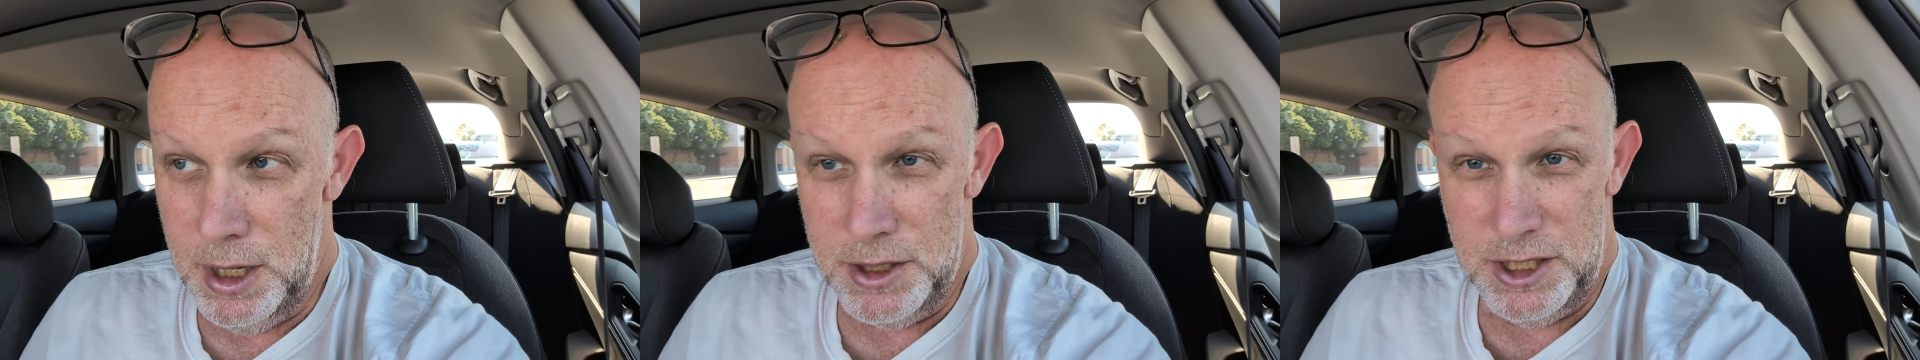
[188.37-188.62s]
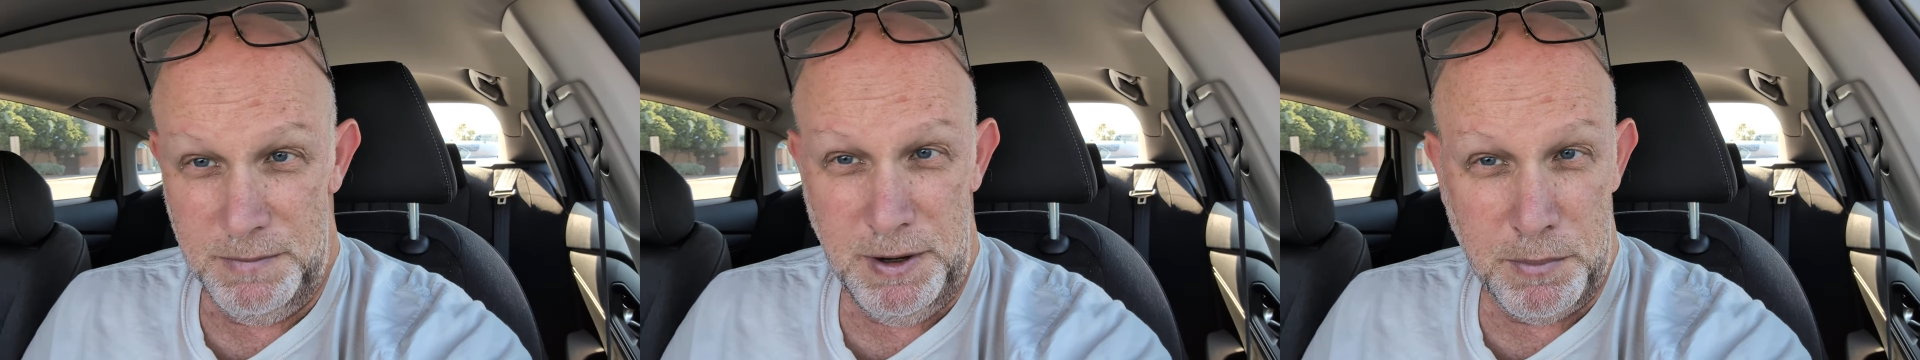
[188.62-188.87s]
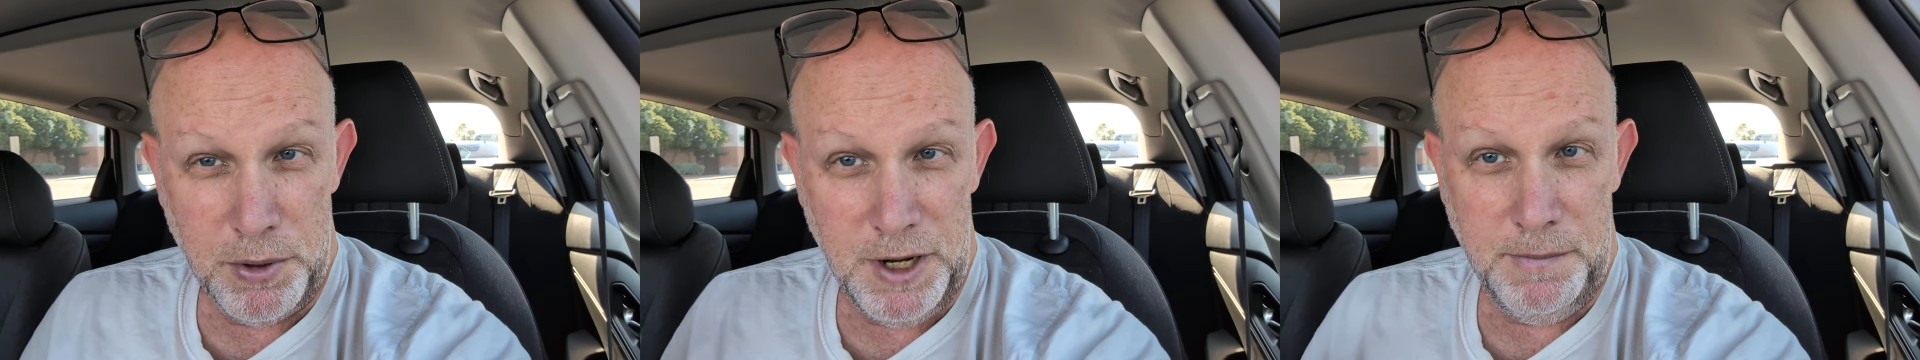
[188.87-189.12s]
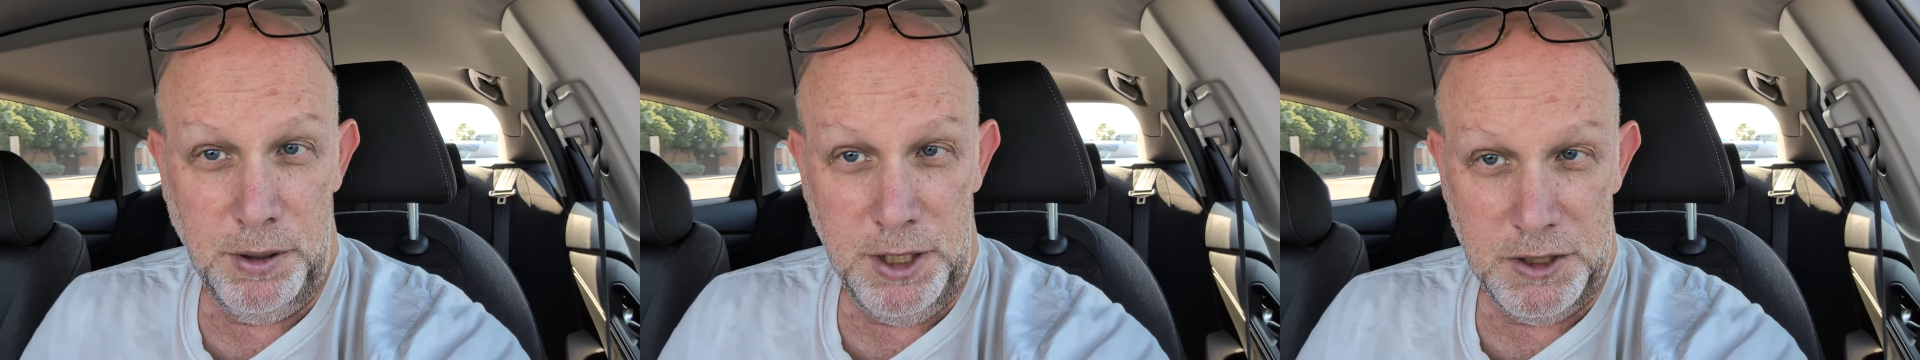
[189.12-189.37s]
she'd be
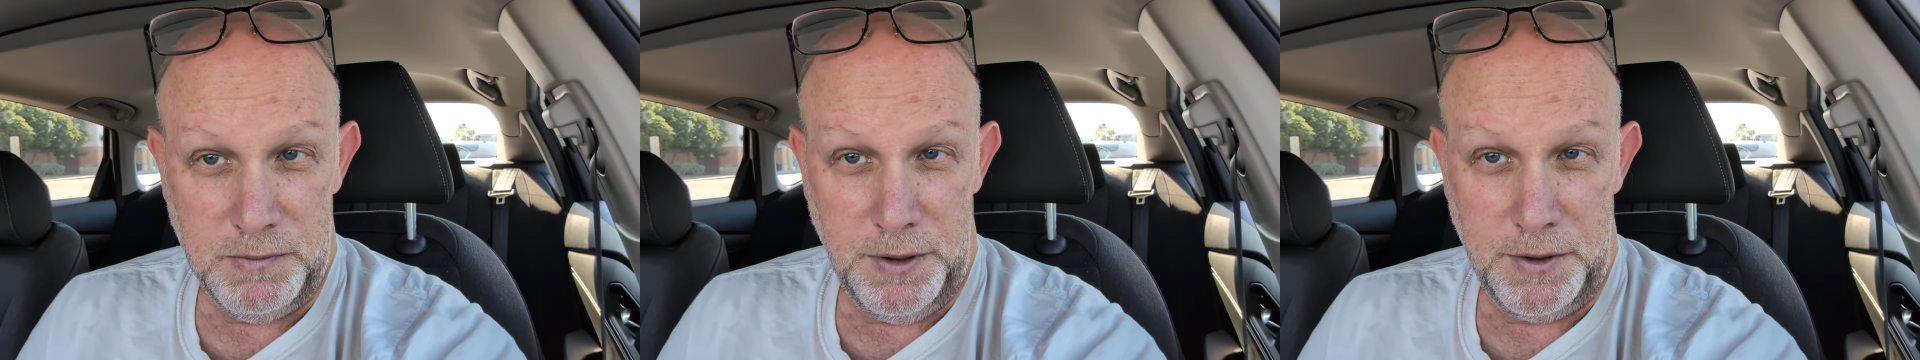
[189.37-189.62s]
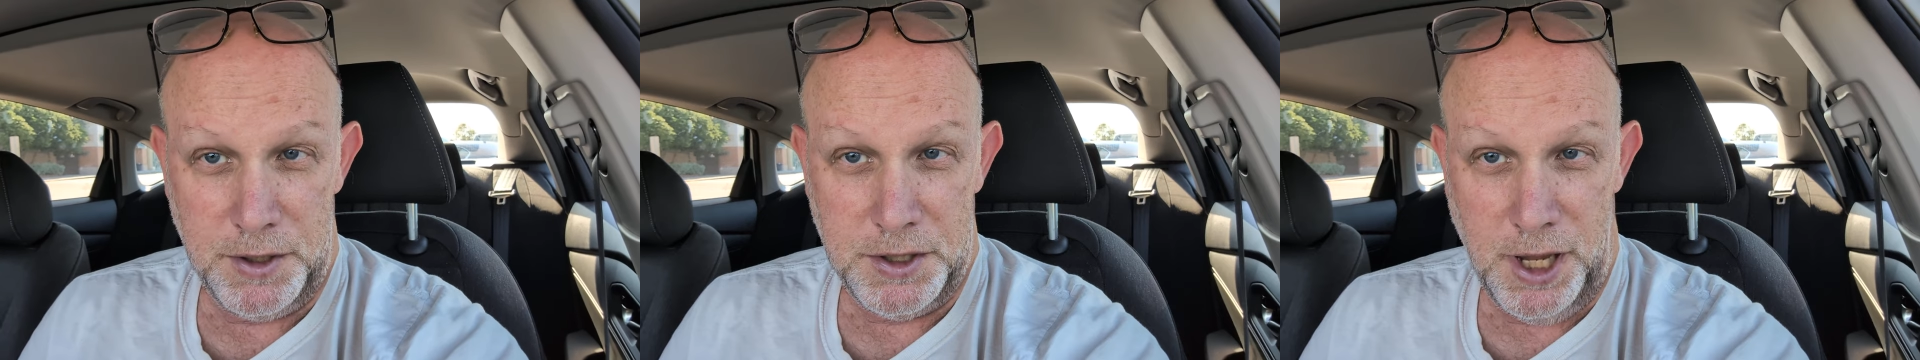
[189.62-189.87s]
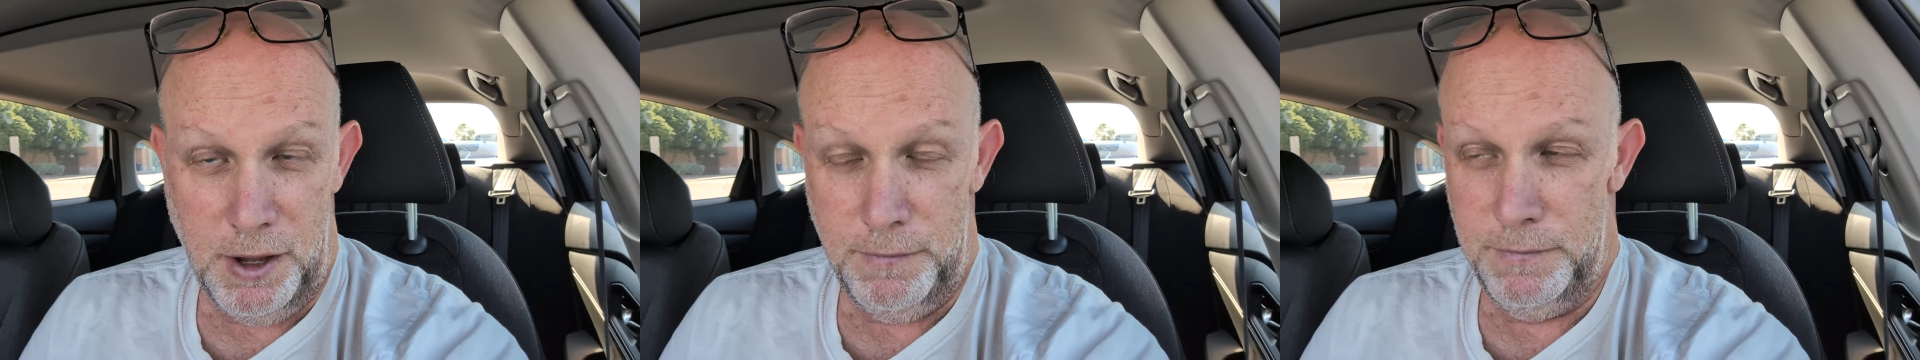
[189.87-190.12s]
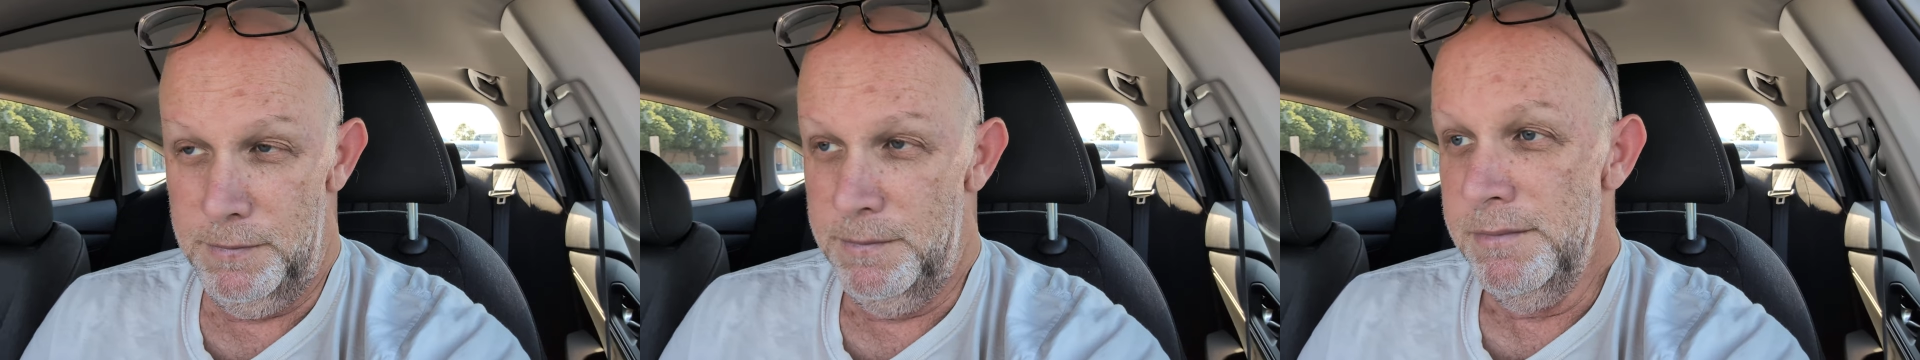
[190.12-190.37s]
pretty pleased with herself.